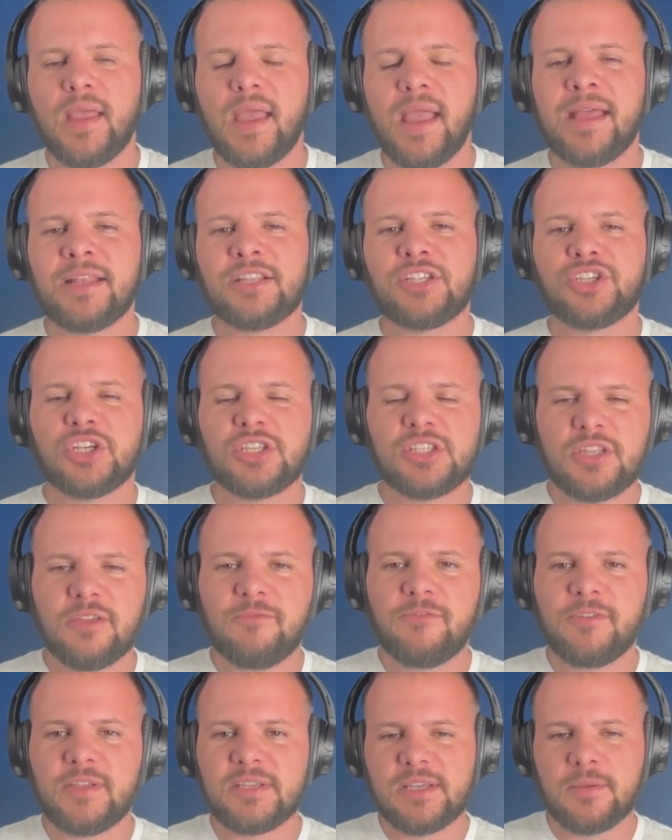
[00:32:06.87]
and just the
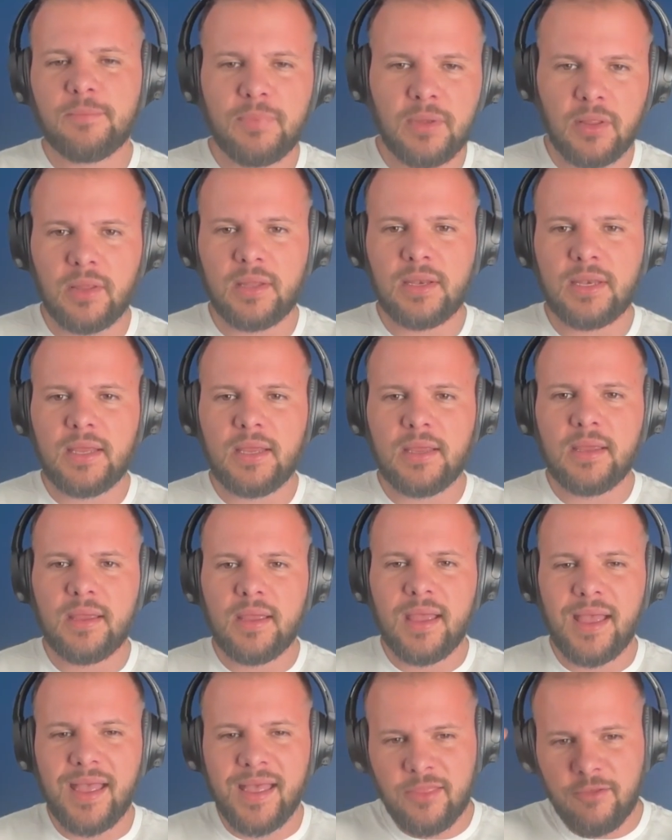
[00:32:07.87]
visibility
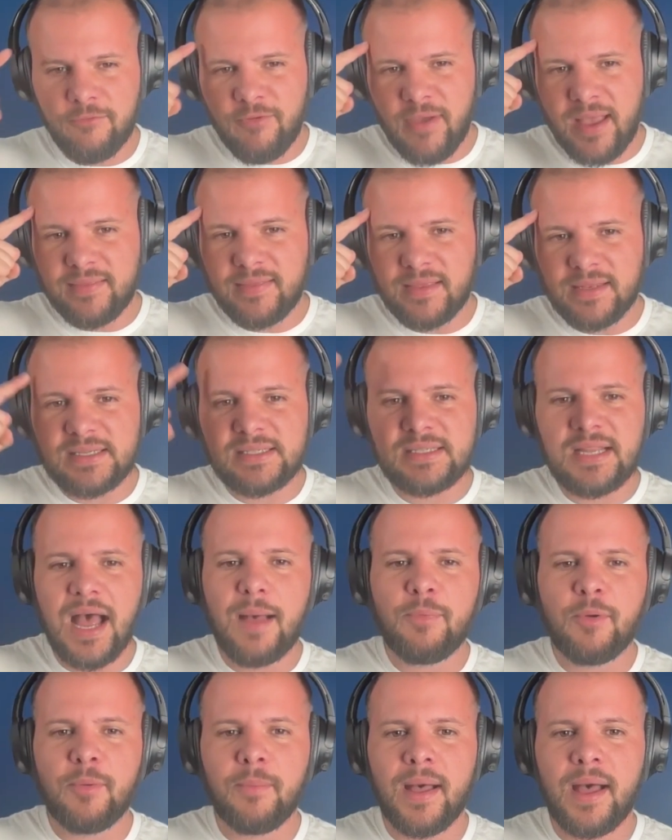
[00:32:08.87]
and the fact that it's
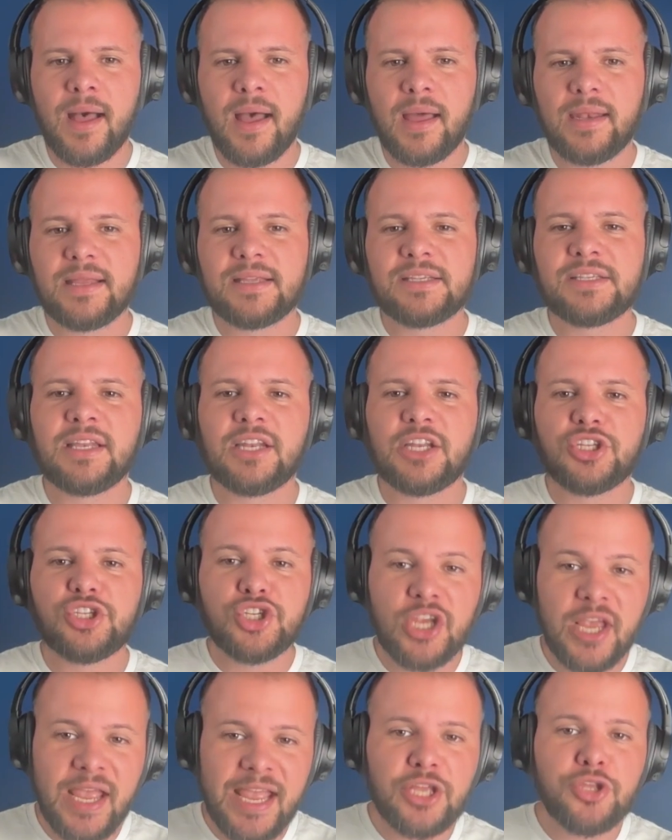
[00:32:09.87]
top of mind is going to
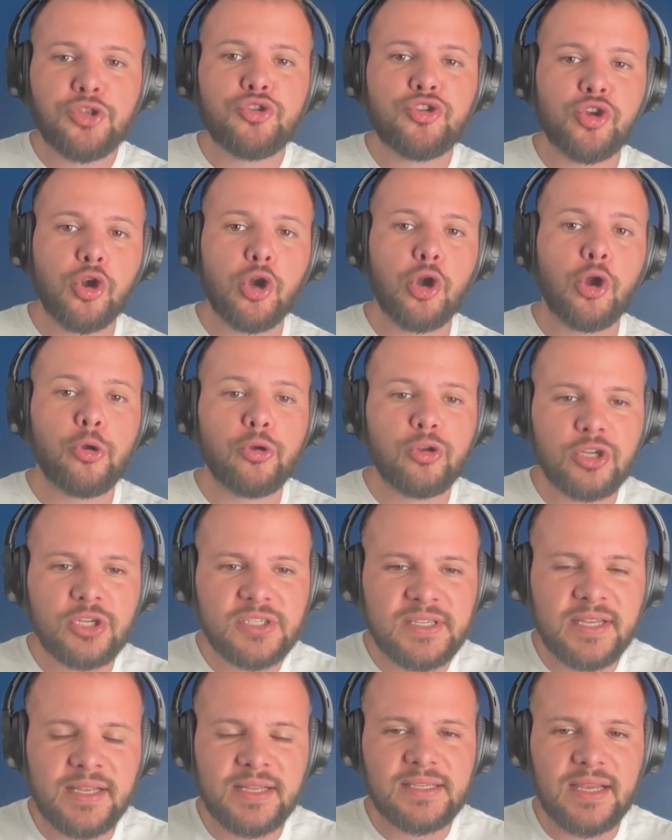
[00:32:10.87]
change your
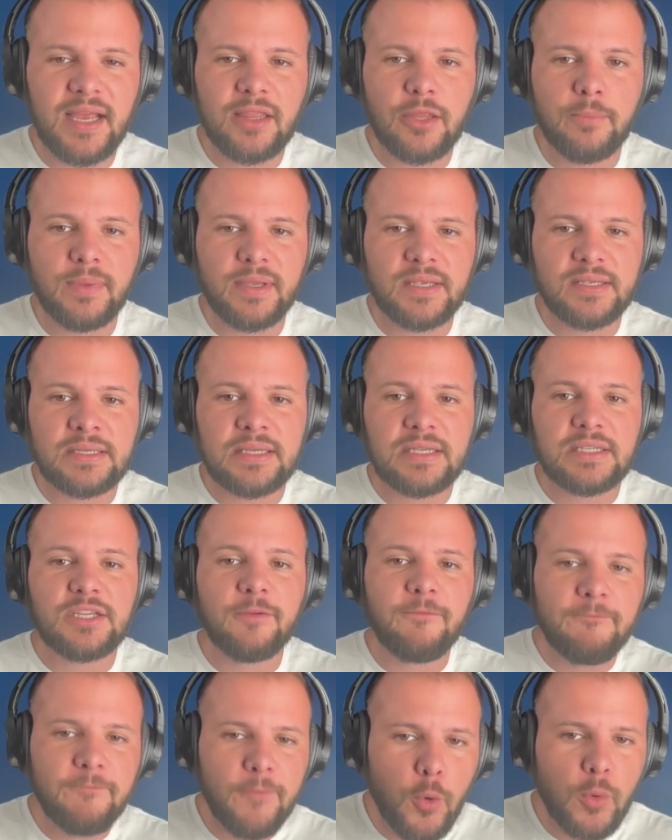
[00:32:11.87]
urgency inside the business
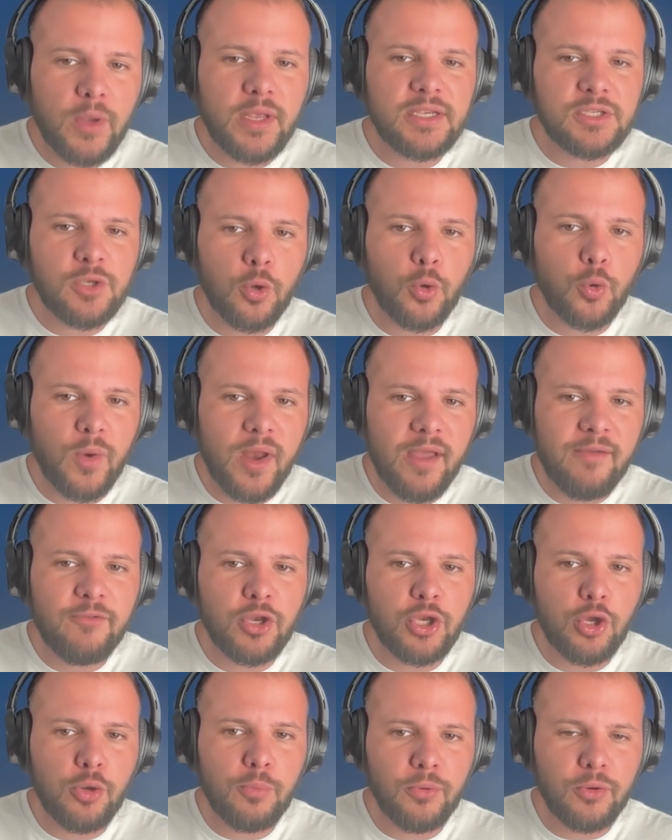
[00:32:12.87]
to focus on
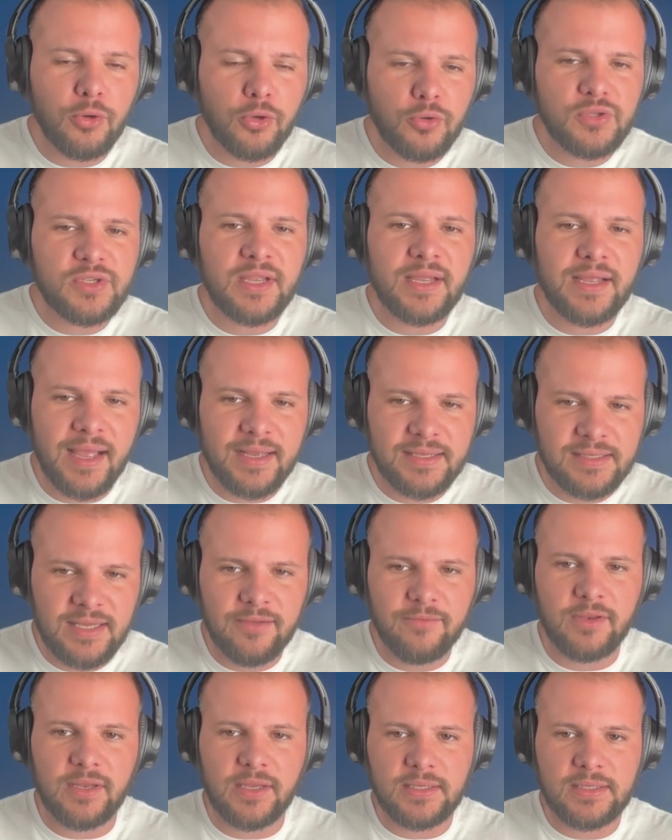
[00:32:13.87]
revenue producing
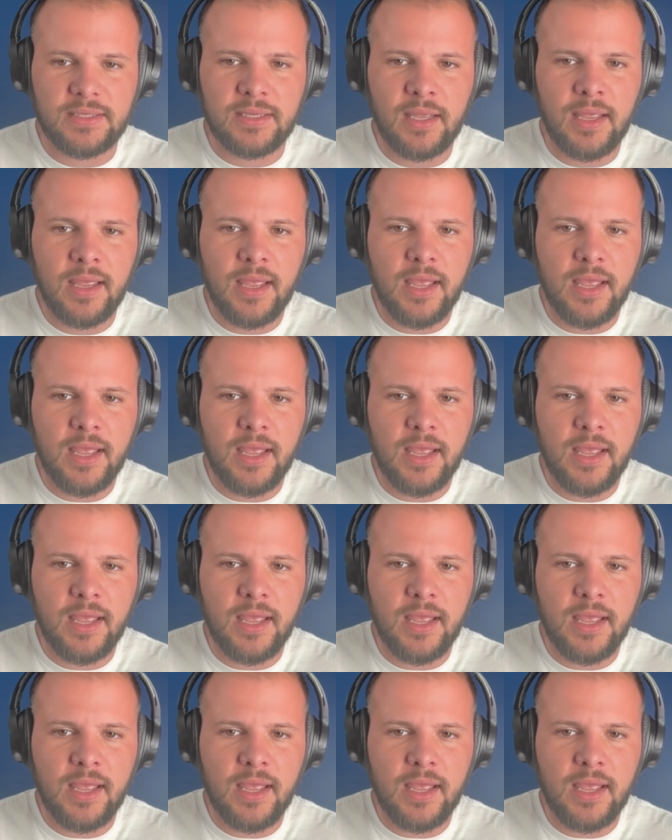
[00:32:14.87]
activities.